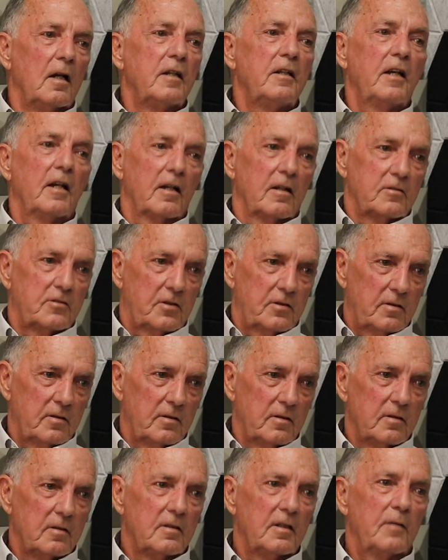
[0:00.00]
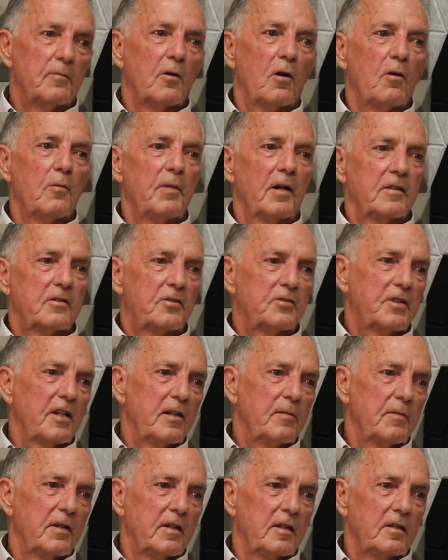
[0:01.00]
yes, they were all about the
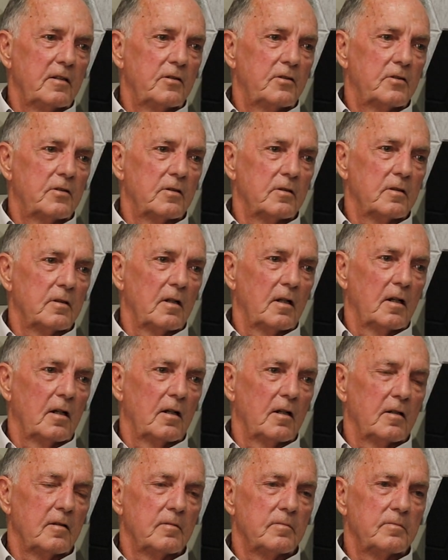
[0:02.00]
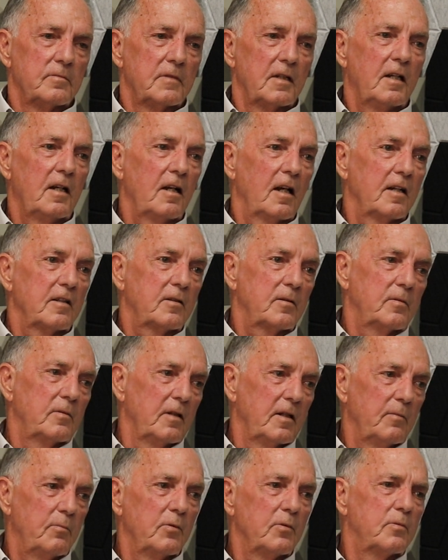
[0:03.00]
same age.
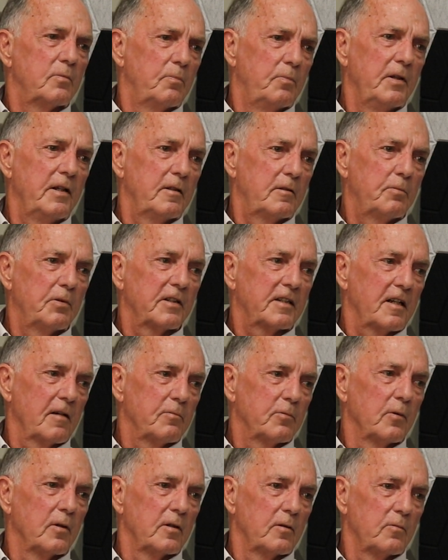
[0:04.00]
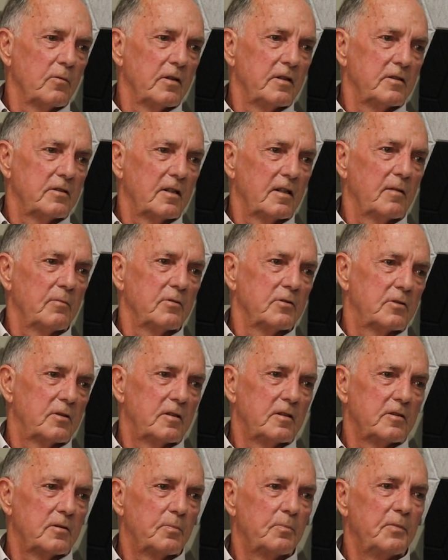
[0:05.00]
He'd pick up runaways. That was
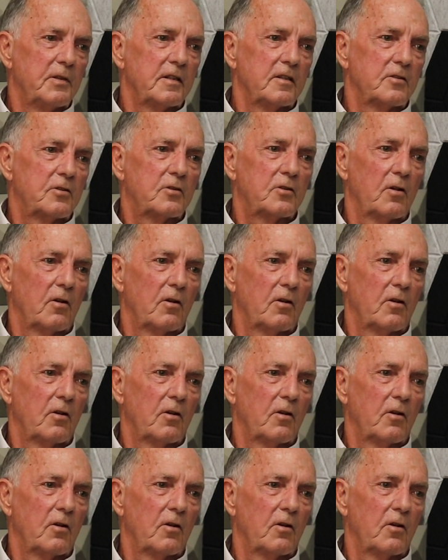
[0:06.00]
his biggest